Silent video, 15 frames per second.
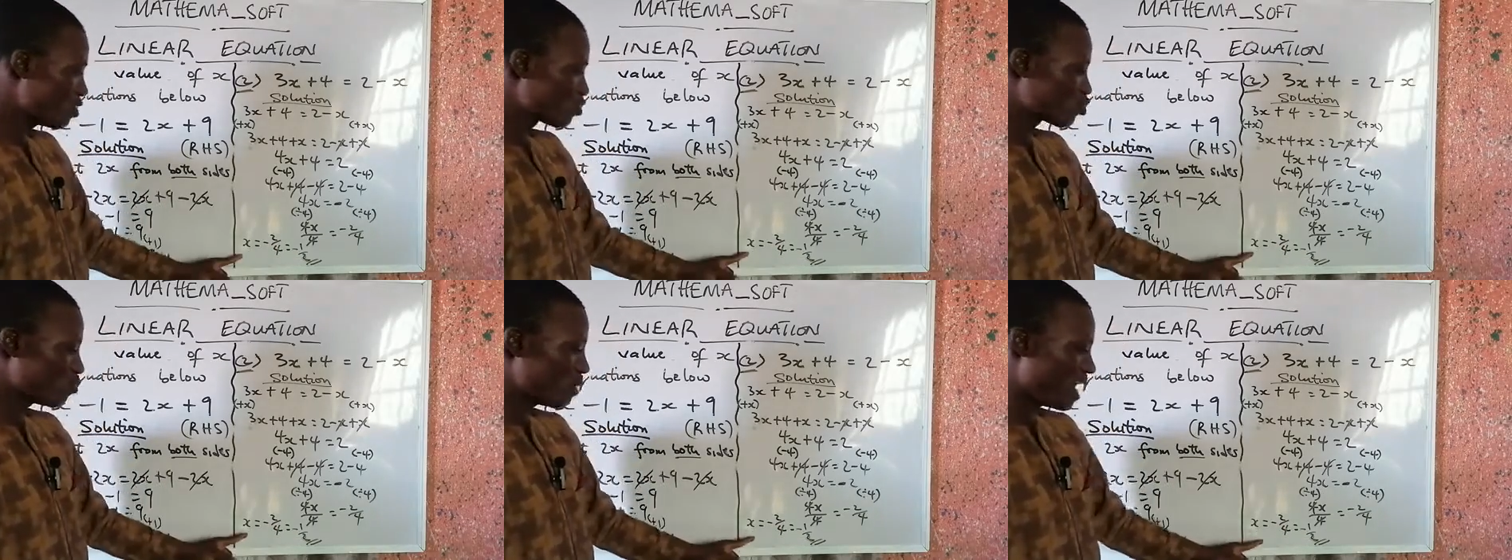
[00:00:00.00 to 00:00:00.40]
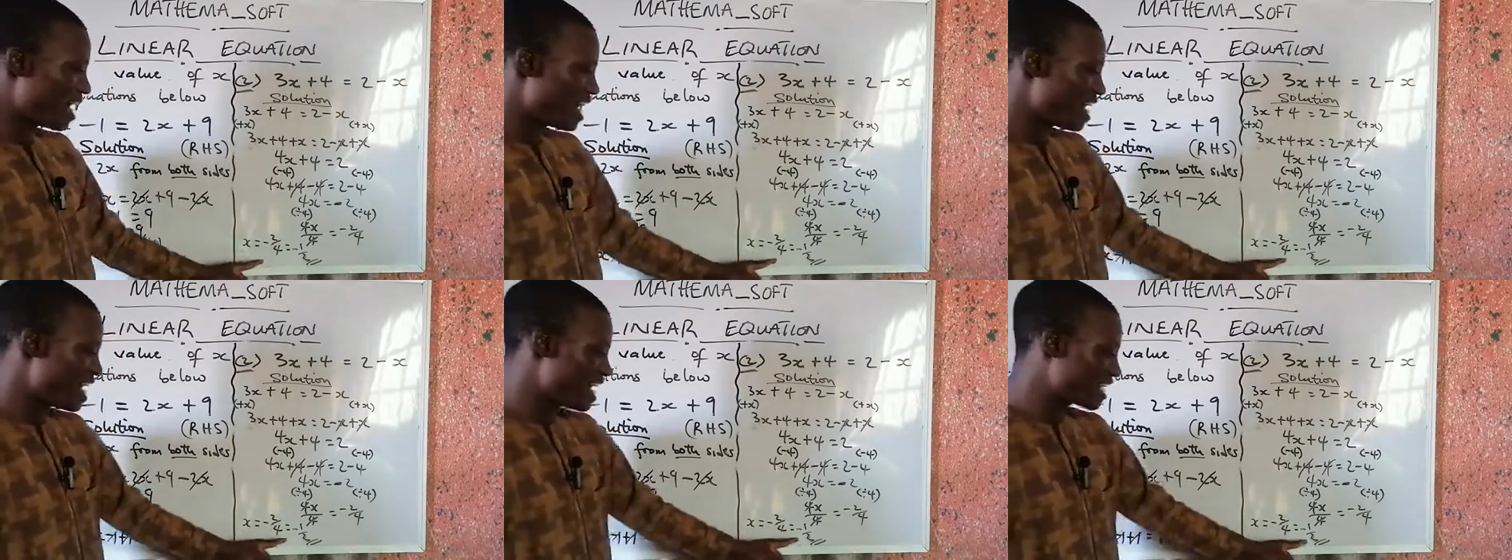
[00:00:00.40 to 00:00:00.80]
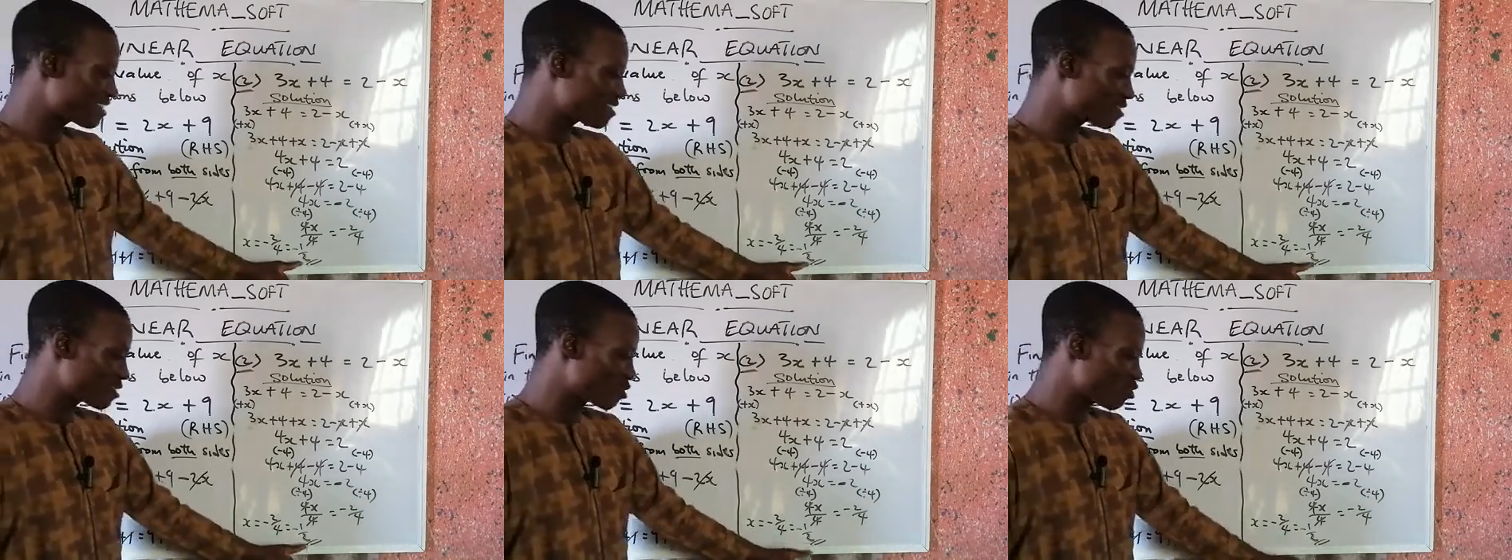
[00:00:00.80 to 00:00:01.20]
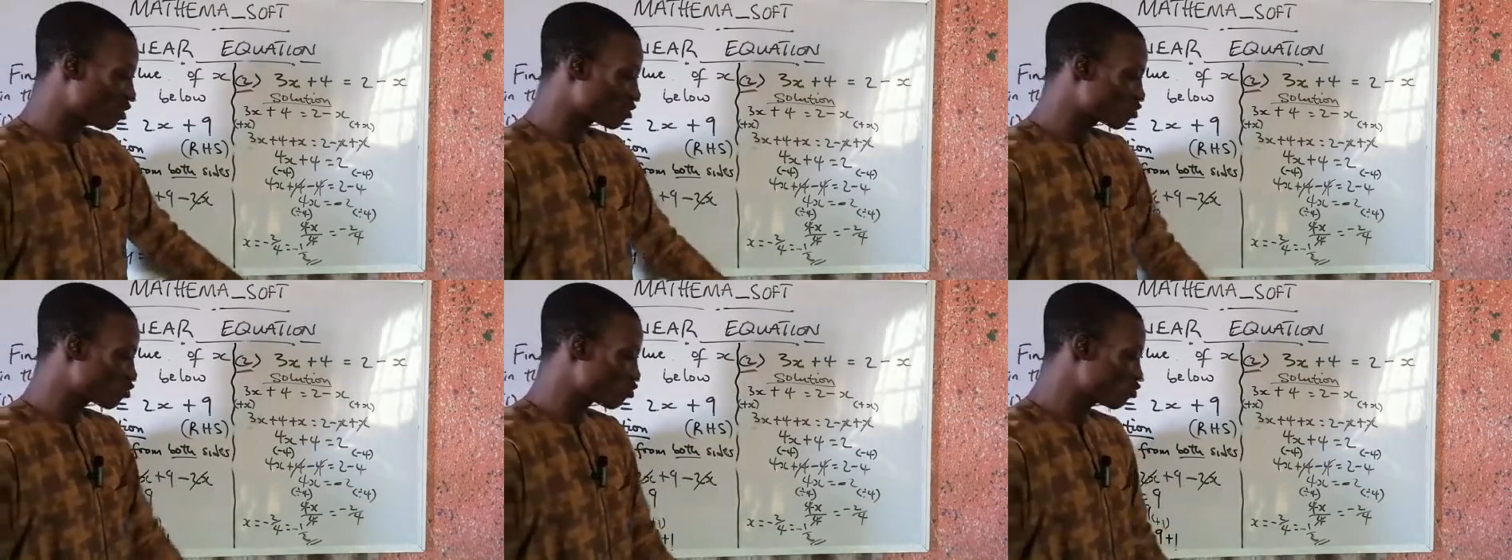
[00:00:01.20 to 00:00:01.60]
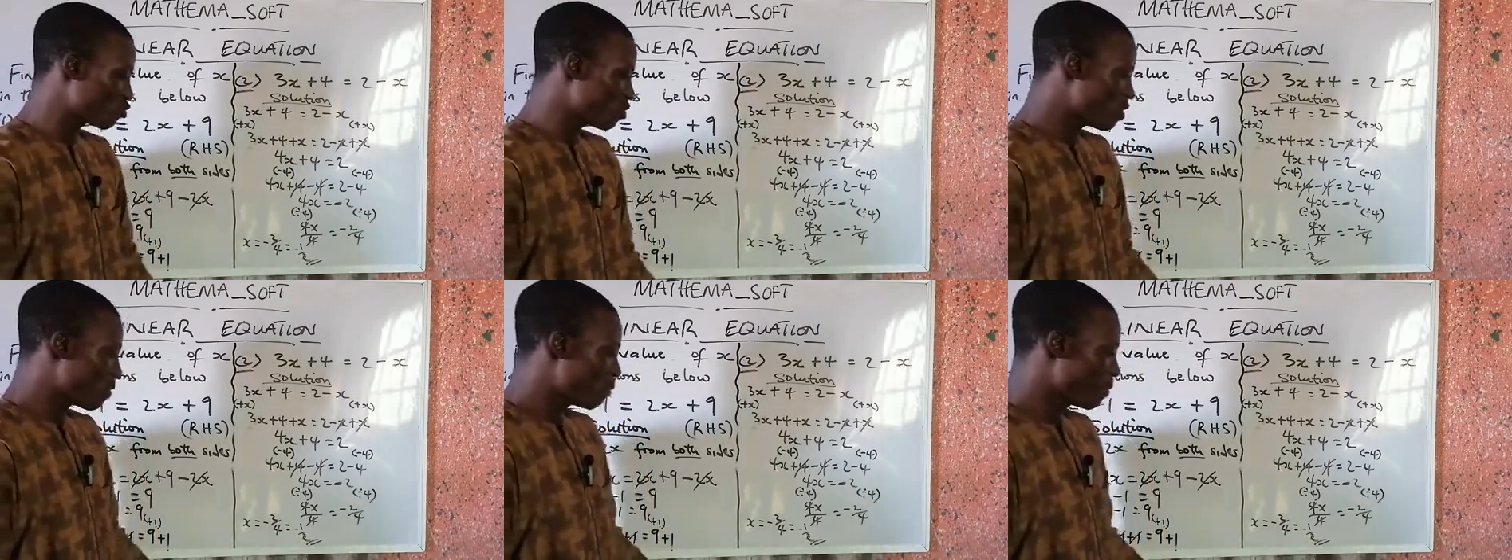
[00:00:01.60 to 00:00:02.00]
So my x is equals
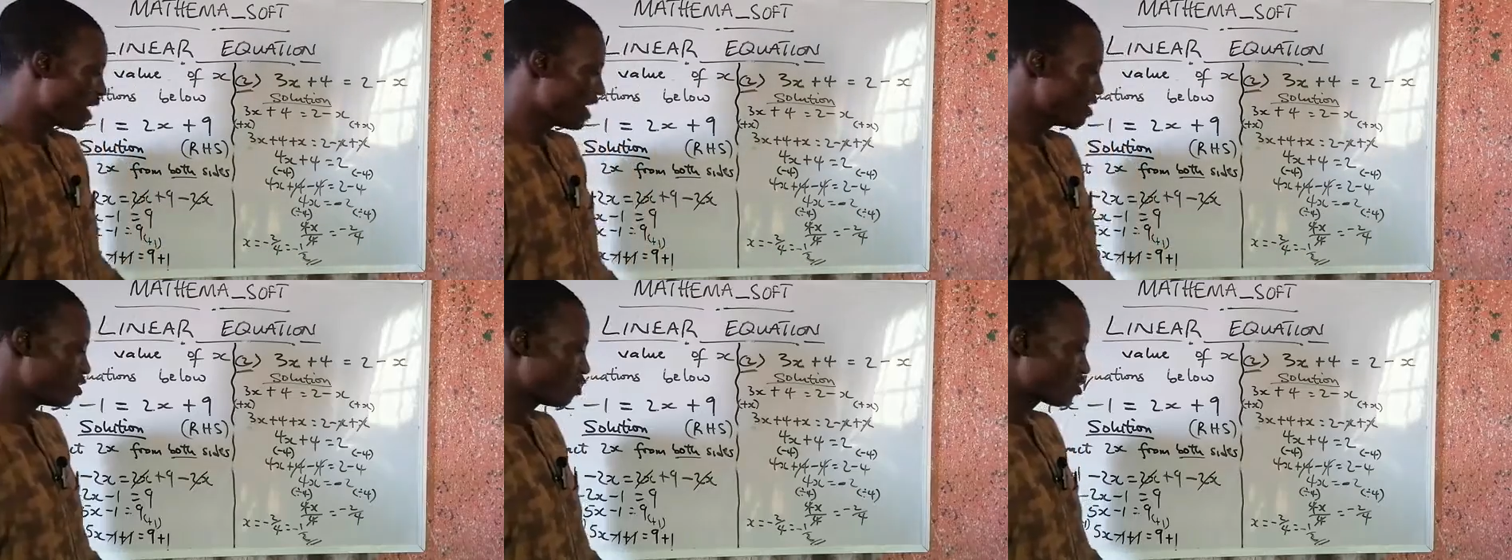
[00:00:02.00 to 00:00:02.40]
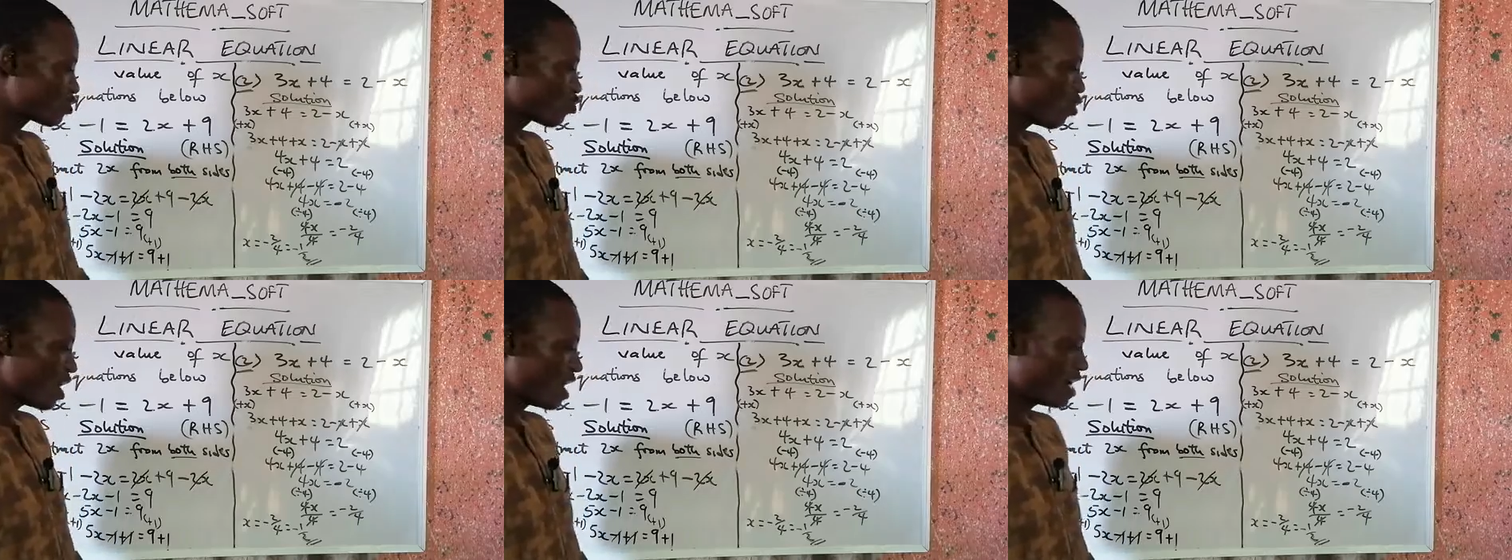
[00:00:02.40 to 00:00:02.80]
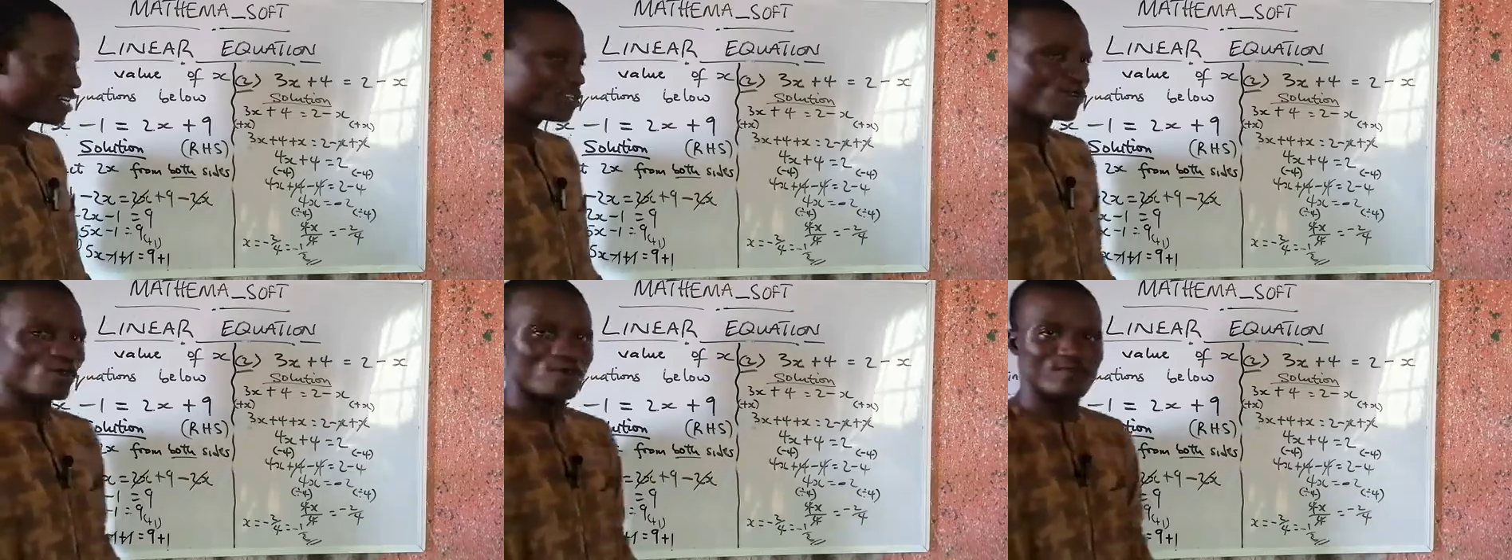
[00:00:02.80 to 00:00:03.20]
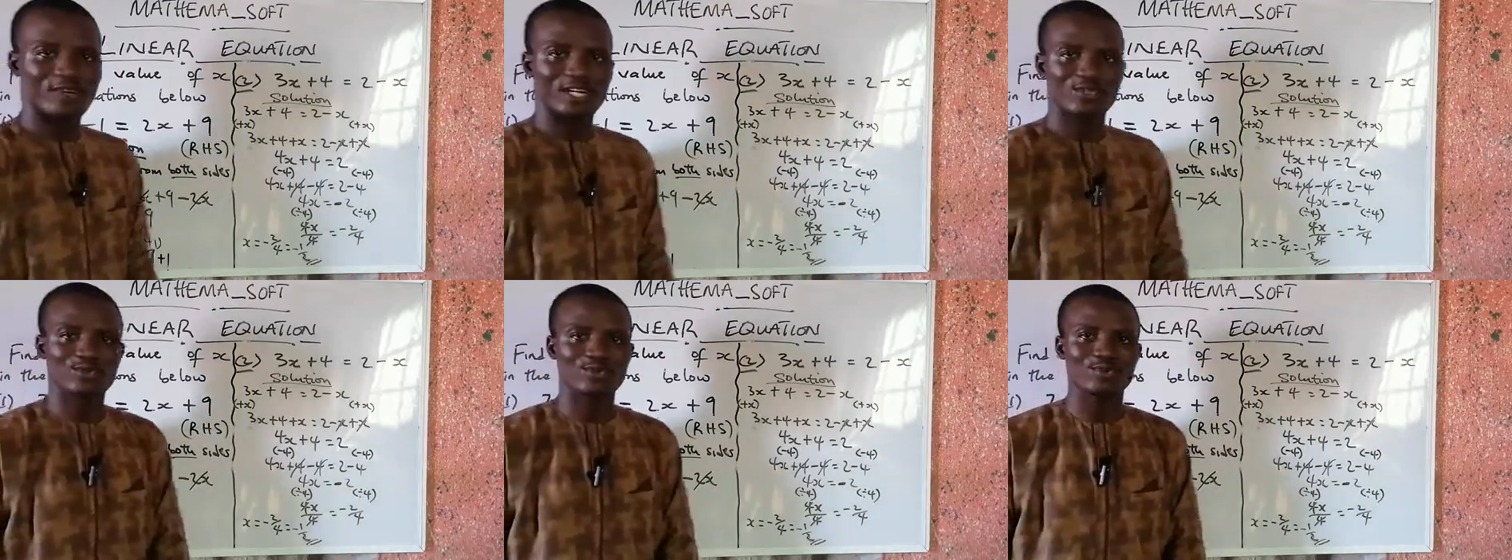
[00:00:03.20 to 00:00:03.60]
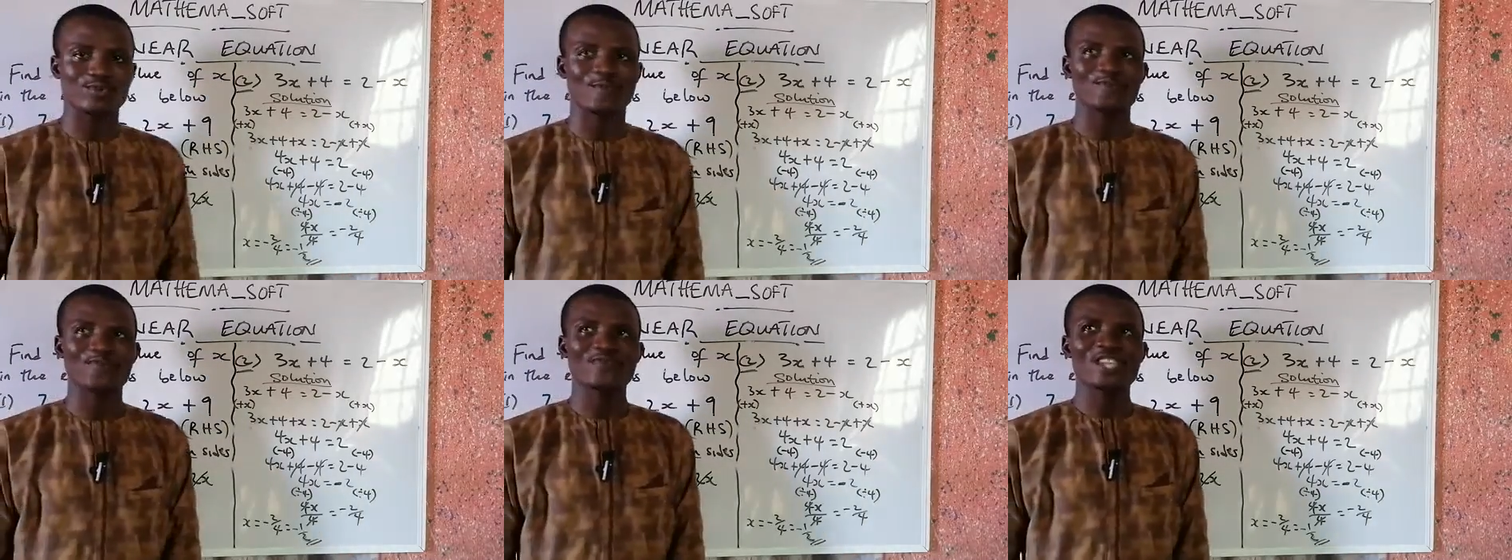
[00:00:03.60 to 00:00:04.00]
to minus 1 over 2.